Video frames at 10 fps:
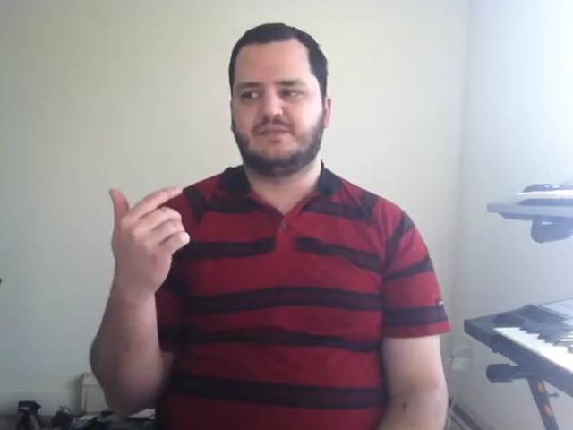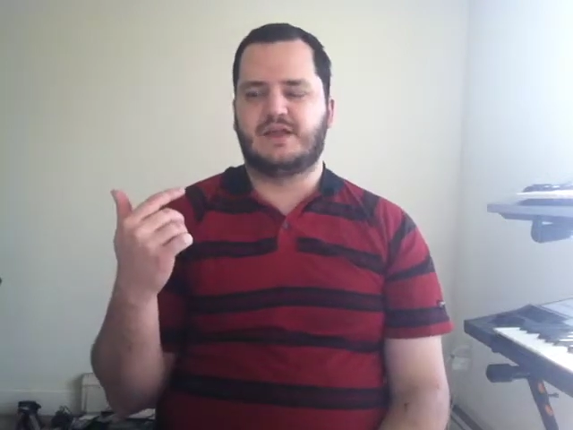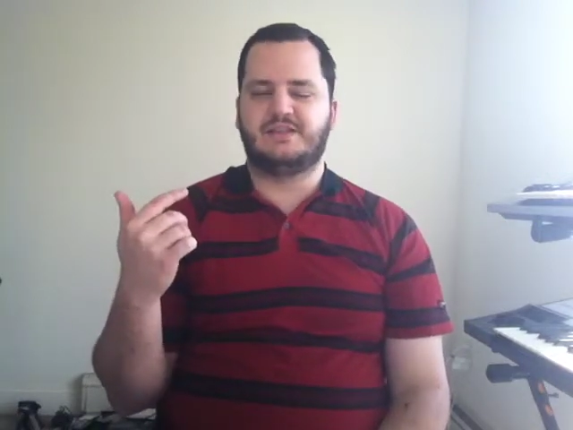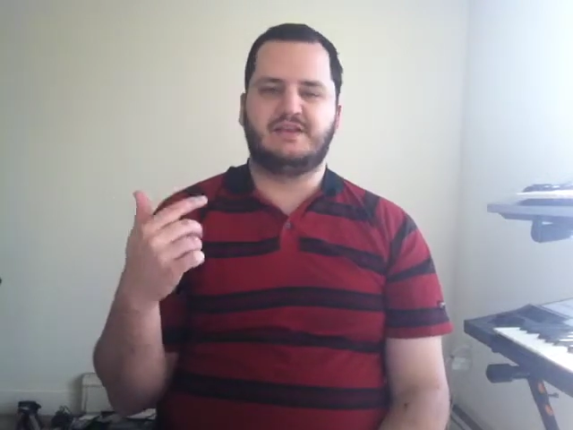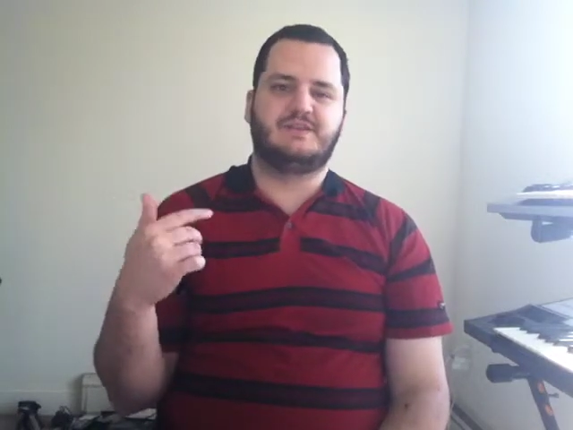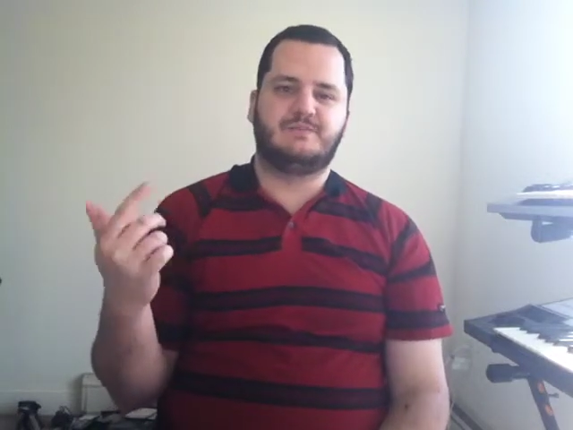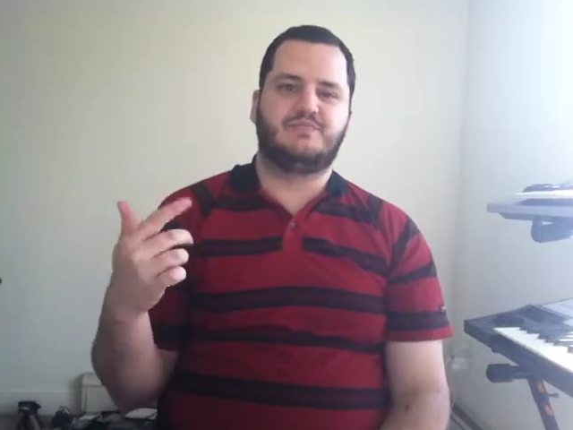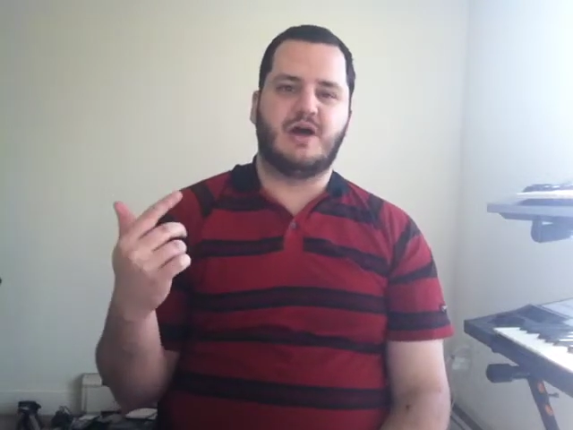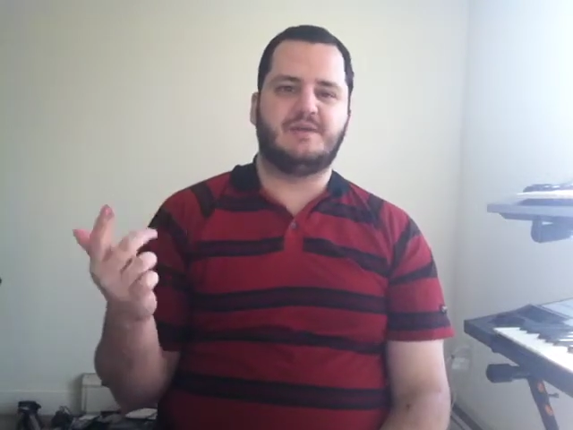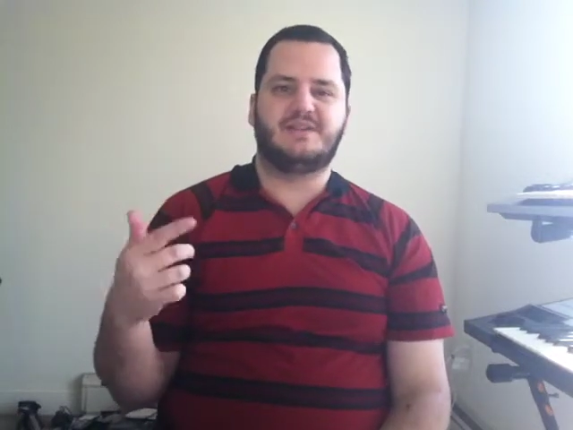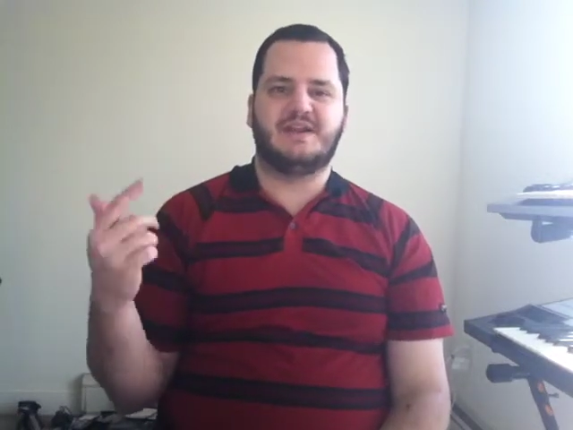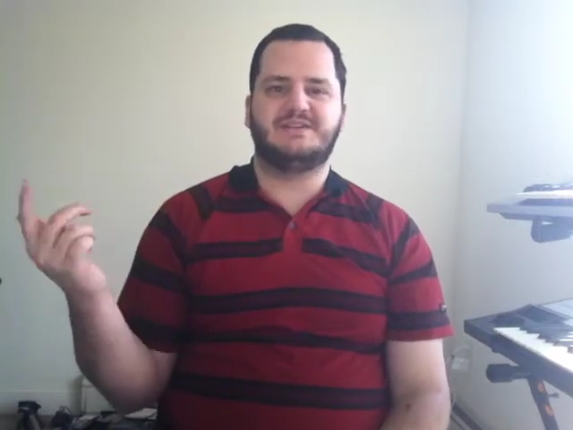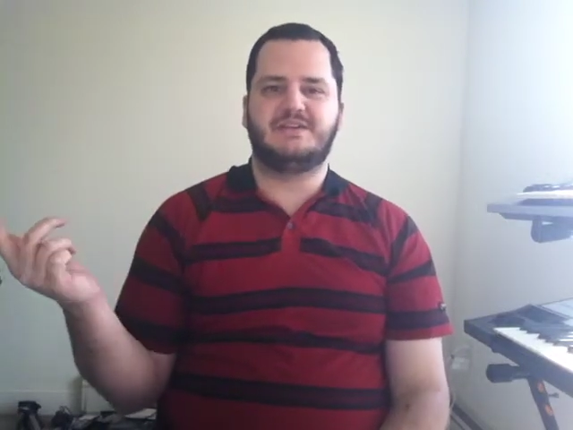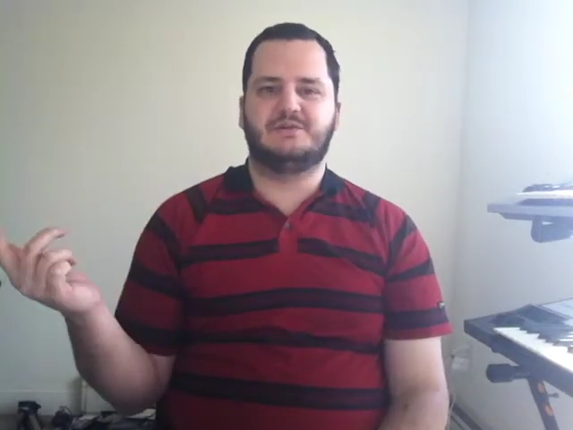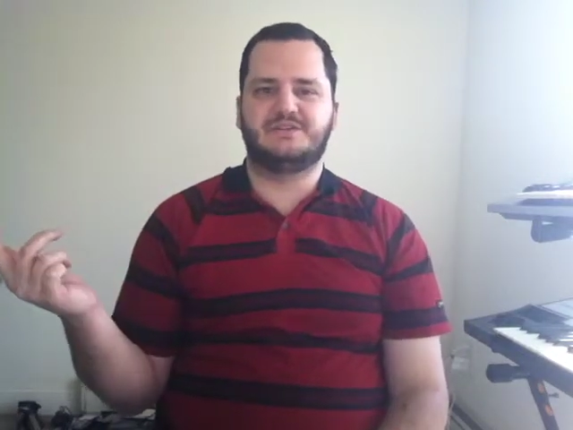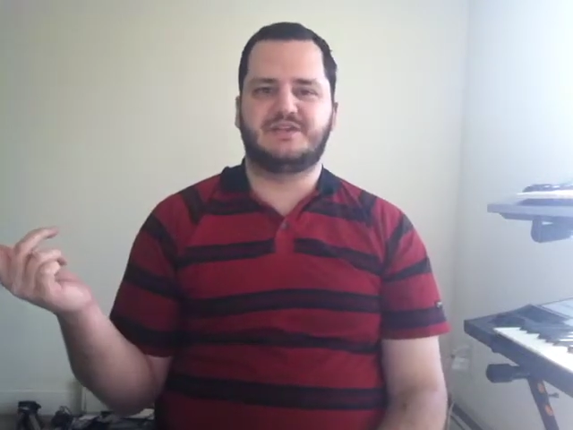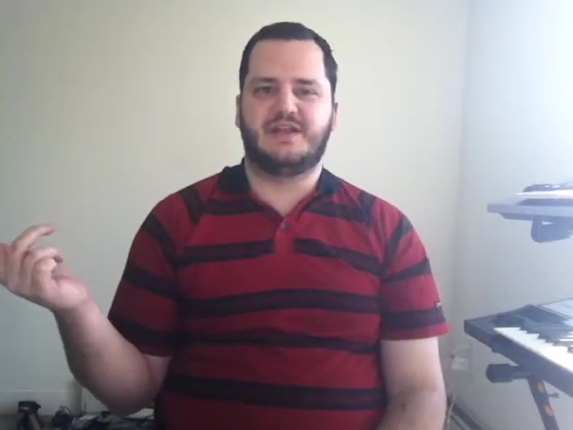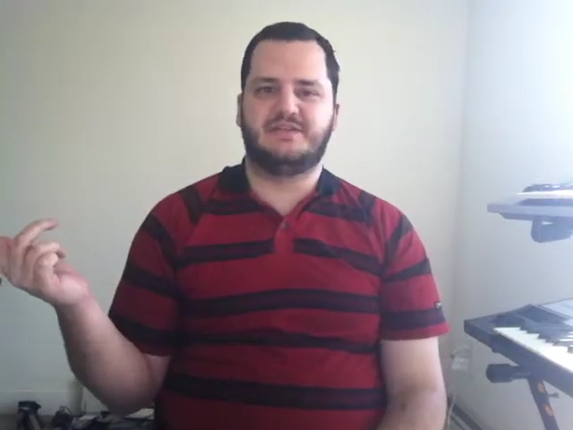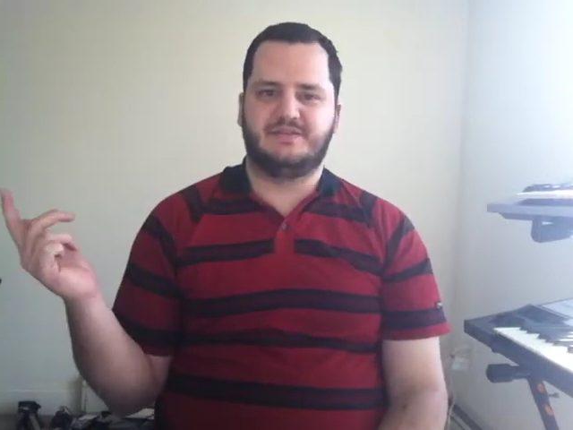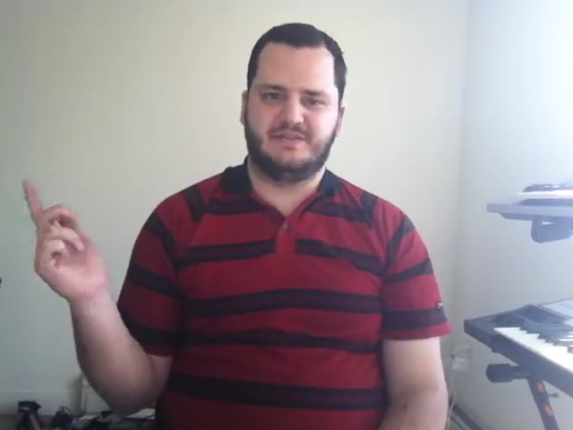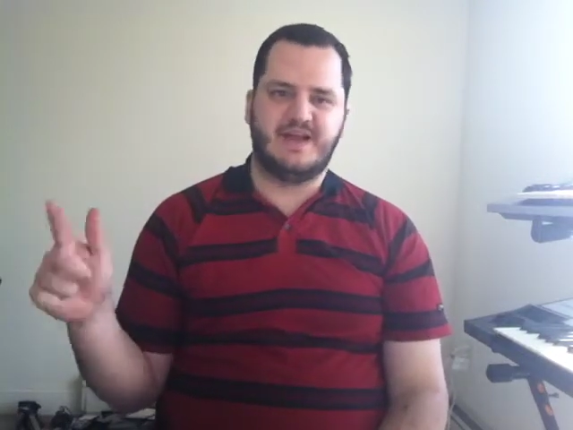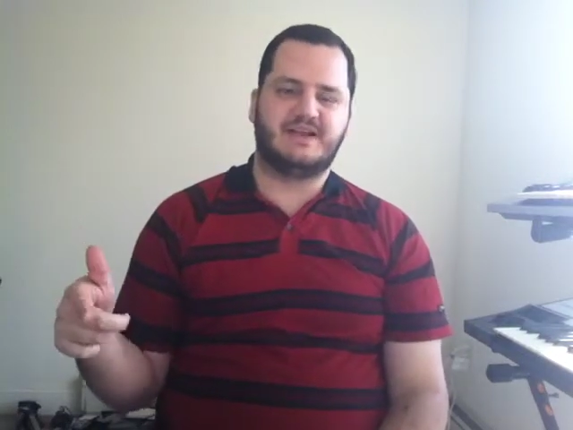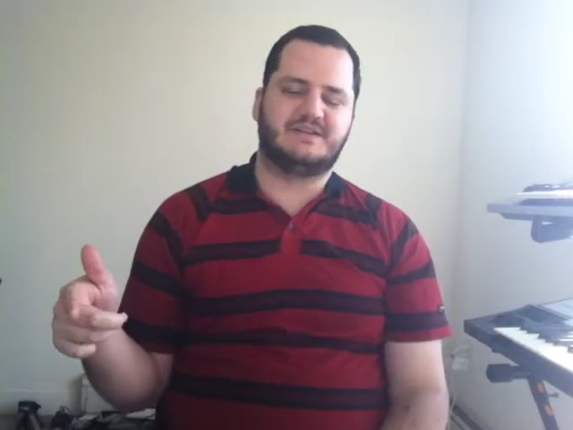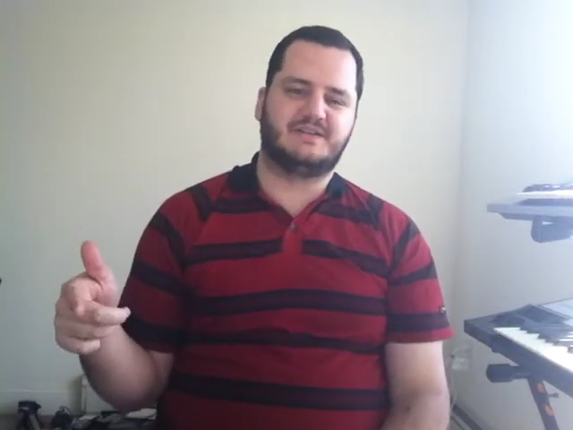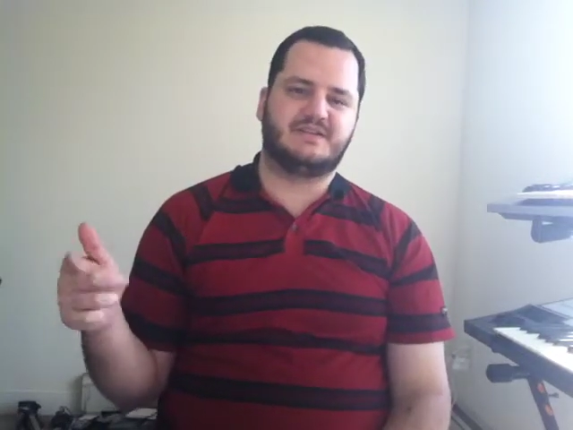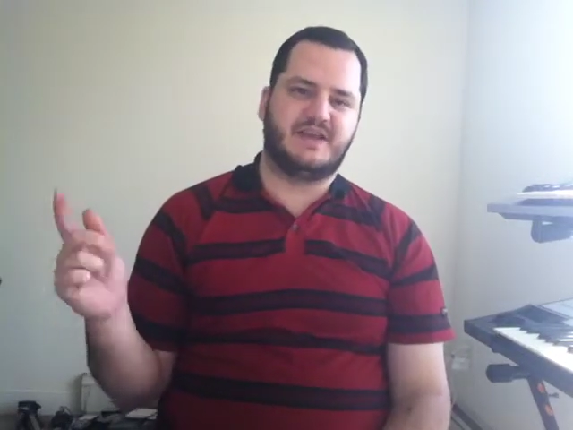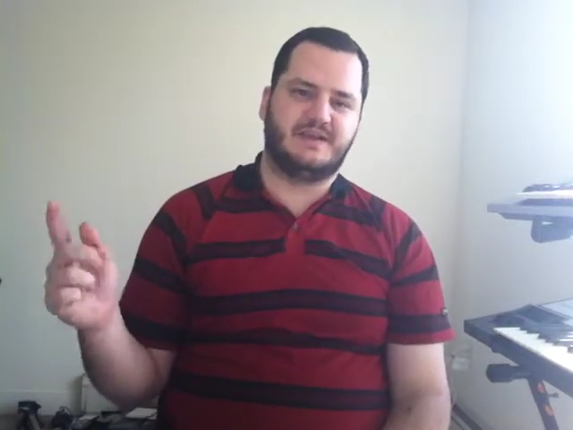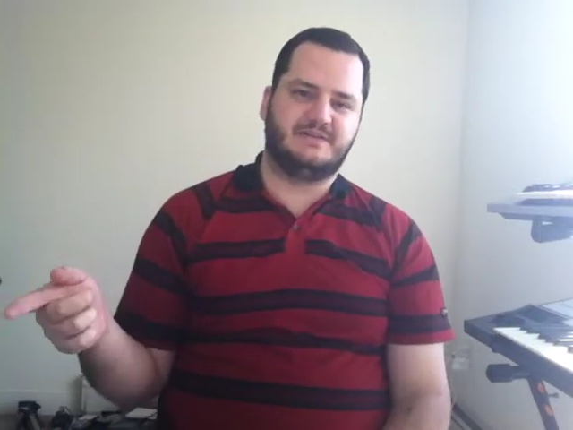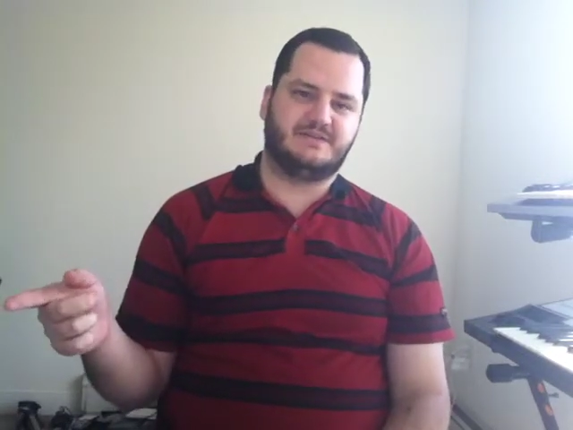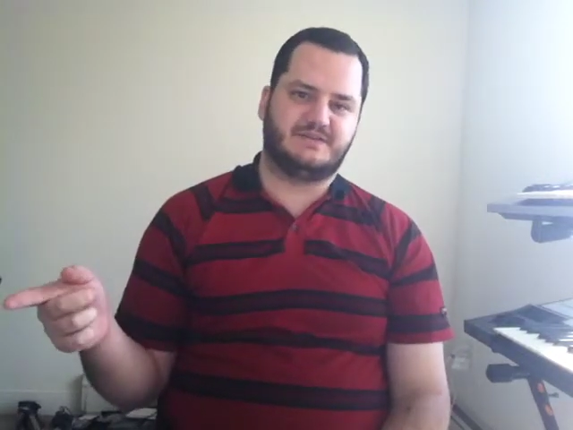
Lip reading: I think that probably the idea was that